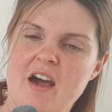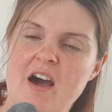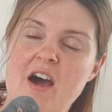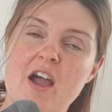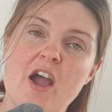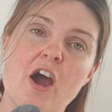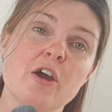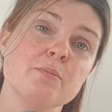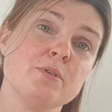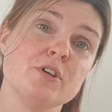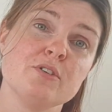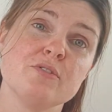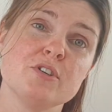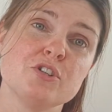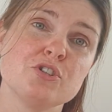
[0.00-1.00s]
I hope
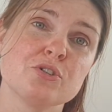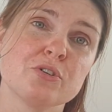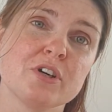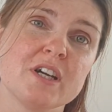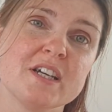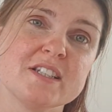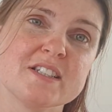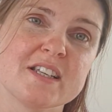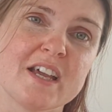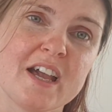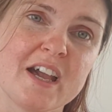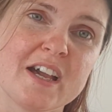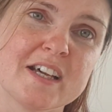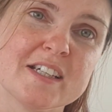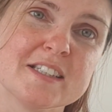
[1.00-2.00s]
you've enjoyed
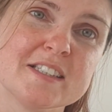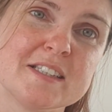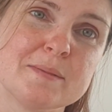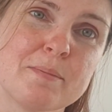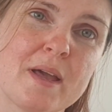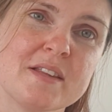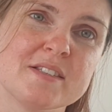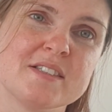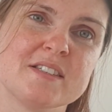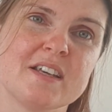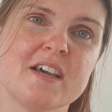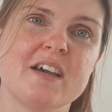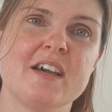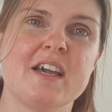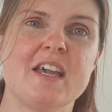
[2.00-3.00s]

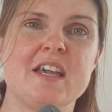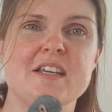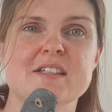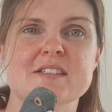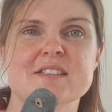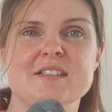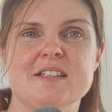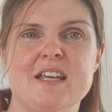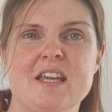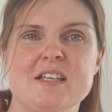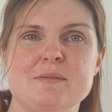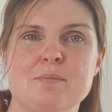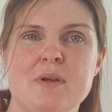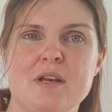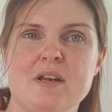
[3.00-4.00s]
Spencer.
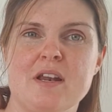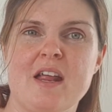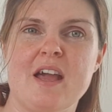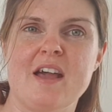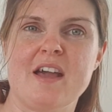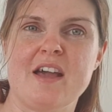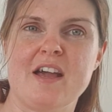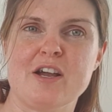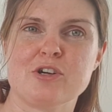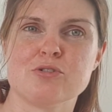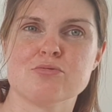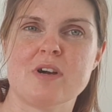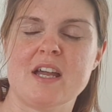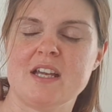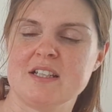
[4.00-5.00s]
He's been a
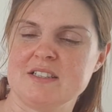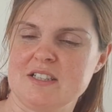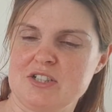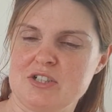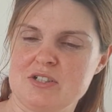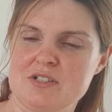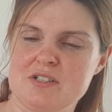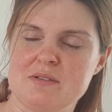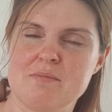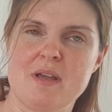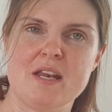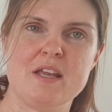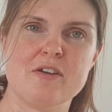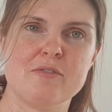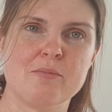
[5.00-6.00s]
great addition to
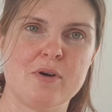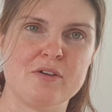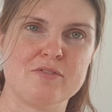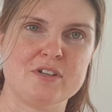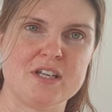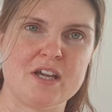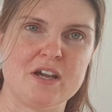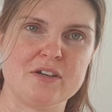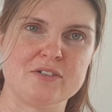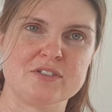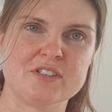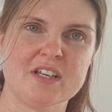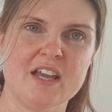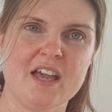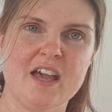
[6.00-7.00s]
many of my
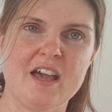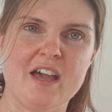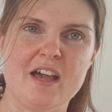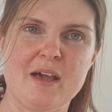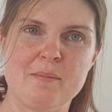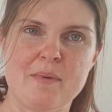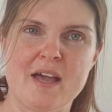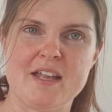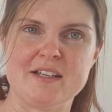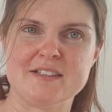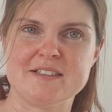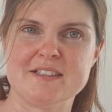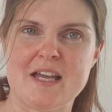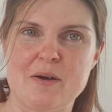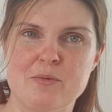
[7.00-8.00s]
videos, and has
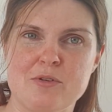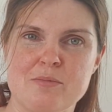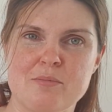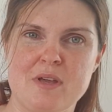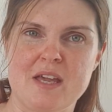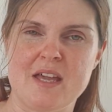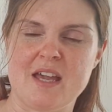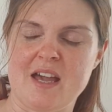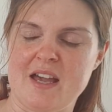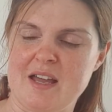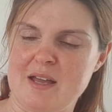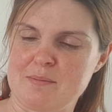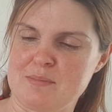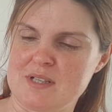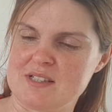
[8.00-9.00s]
sat with me
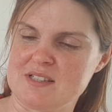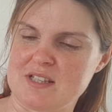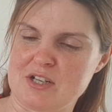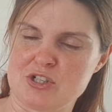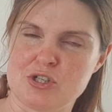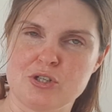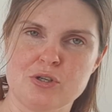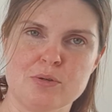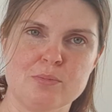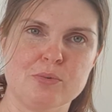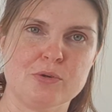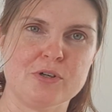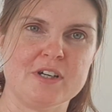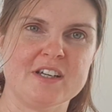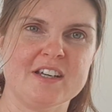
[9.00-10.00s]
and been such a good
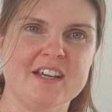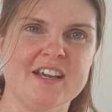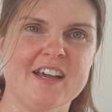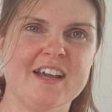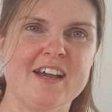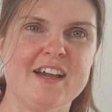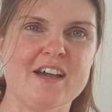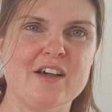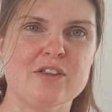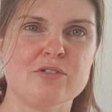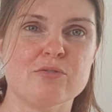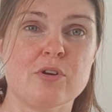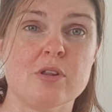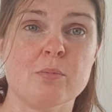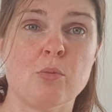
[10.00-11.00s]
boy
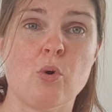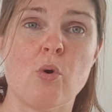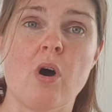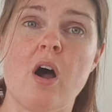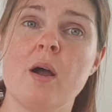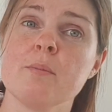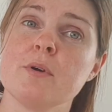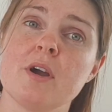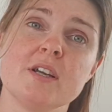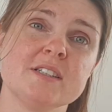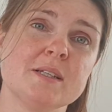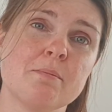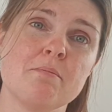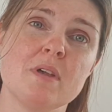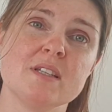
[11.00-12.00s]
through them all. I'm going
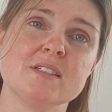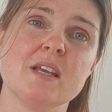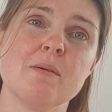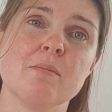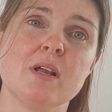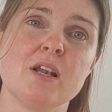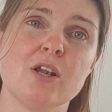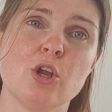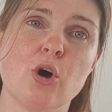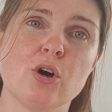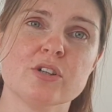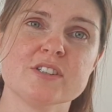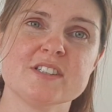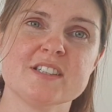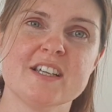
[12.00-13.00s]
to miss him a
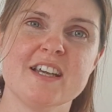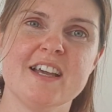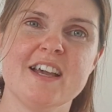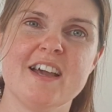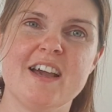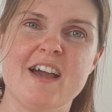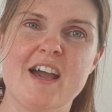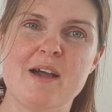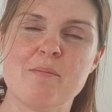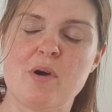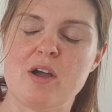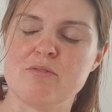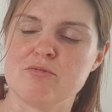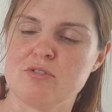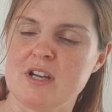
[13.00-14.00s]
lot.
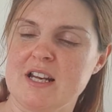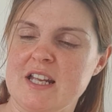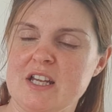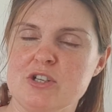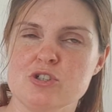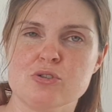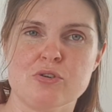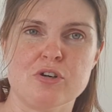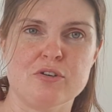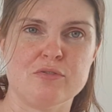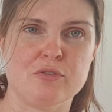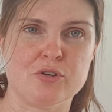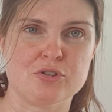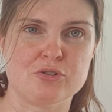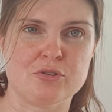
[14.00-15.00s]
I've really enjoyed
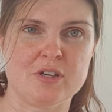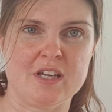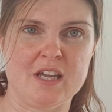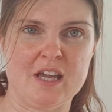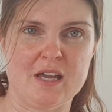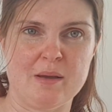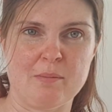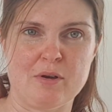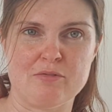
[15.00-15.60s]
fostering him.